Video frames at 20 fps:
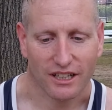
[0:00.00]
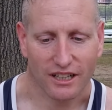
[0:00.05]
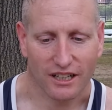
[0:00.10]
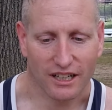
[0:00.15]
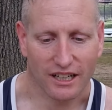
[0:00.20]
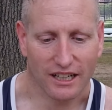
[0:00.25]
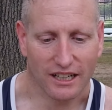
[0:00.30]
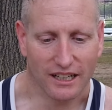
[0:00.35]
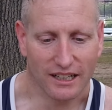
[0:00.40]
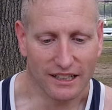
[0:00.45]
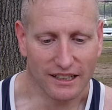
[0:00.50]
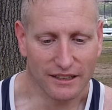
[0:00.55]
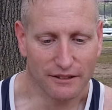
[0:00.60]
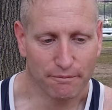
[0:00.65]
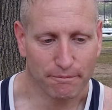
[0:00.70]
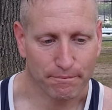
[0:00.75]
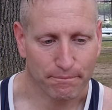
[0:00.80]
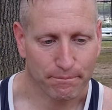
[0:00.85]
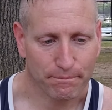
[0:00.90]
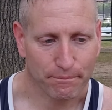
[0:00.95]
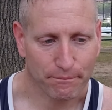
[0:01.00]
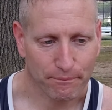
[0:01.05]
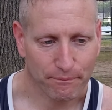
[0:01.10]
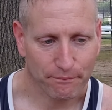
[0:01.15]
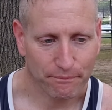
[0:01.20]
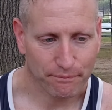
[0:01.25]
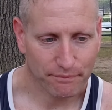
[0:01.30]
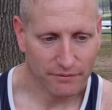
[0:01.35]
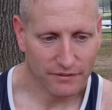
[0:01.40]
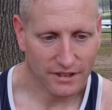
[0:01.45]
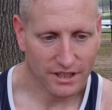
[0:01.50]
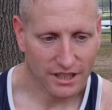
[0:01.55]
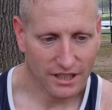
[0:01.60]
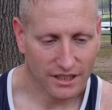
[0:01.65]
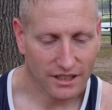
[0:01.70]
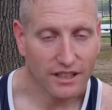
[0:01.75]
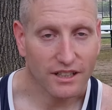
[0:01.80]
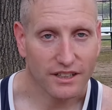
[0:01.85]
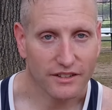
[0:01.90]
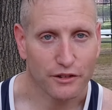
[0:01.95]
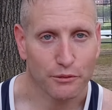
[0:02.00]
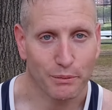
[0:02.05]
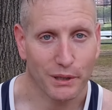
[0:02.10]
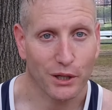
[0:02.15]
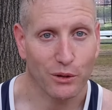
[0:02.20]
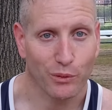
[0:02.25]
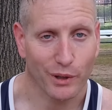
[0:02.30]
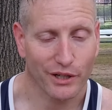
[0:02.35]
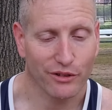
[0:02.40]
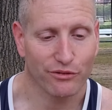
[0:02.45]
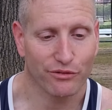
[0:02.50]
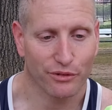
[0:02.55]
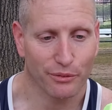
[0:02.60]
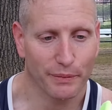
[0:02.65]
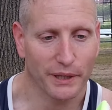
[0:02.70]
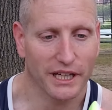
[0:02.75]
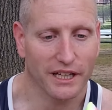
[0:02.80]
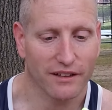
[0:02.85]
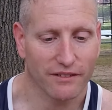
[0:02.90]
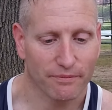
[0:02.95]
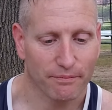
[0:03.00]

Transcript: Uh, it's a big win for me.